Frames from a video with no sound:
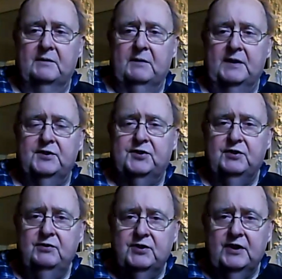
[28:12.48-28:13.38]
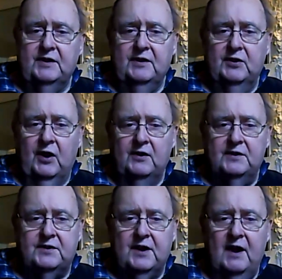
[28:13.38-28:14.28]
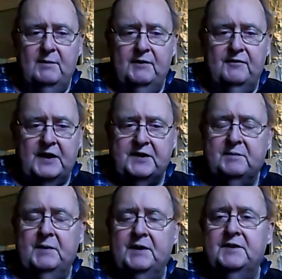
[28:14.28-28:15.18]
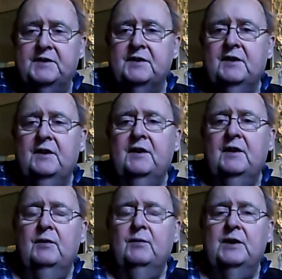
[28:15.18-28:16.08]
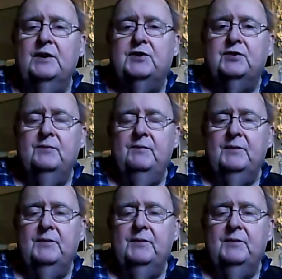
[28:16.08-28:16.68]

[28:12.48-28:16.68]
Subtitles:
one is choosing long-term investments, which